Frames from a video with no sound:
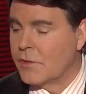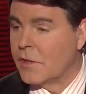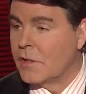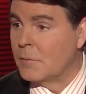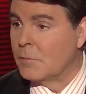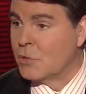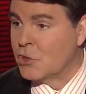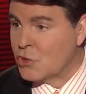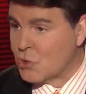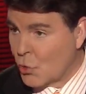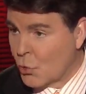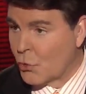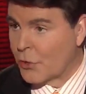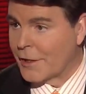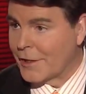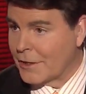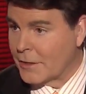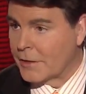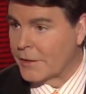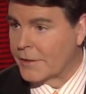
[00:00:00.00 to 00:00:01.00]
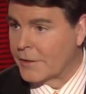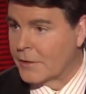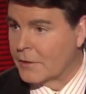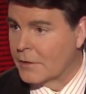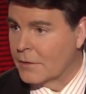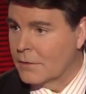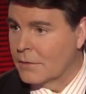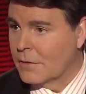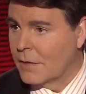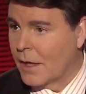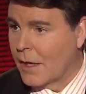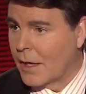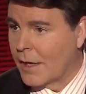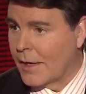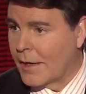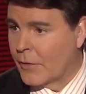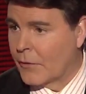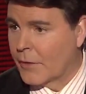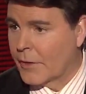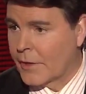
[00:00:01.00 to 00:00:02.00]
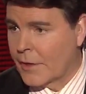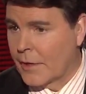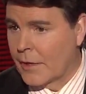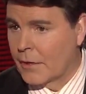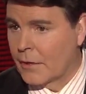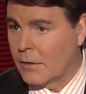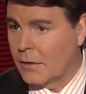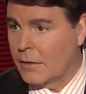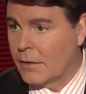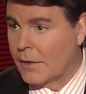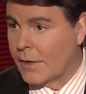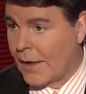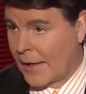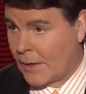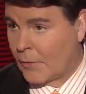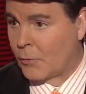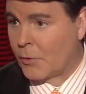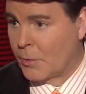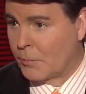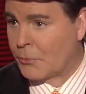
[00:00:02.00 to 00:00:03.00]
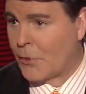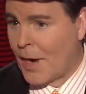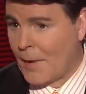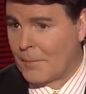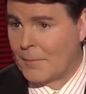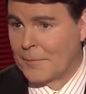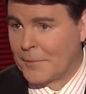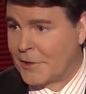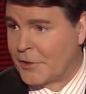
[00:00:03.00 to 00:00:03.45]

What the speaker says: the majority leader, Eric Cantor, you got a real problem.